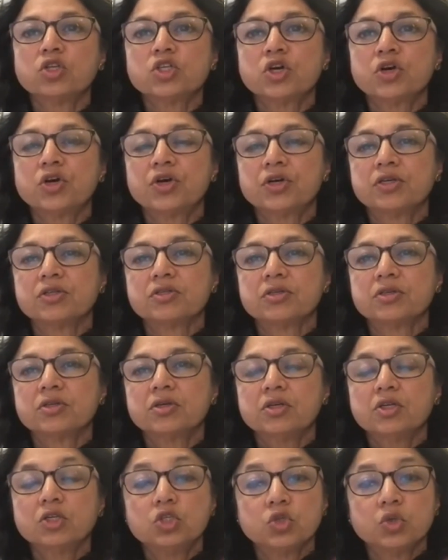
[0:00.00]
hurt,
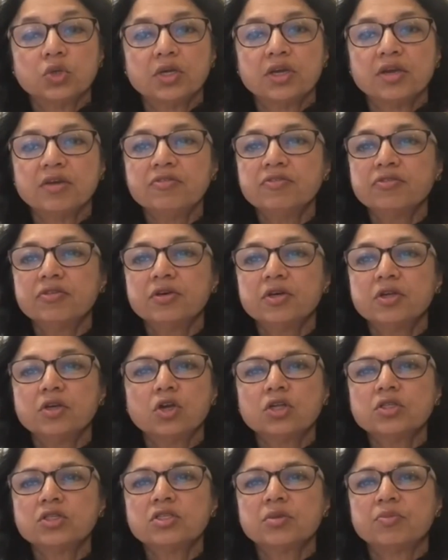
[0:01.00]
to give,
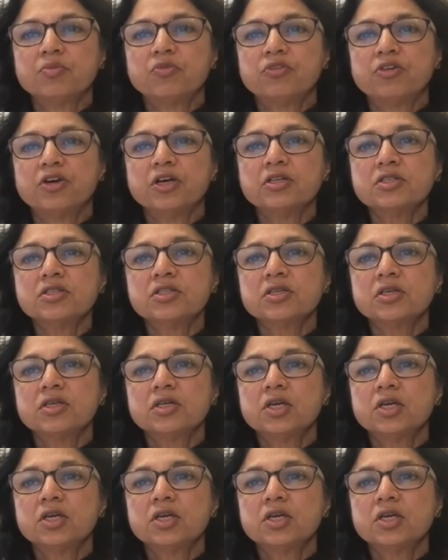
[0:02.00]
not subvert,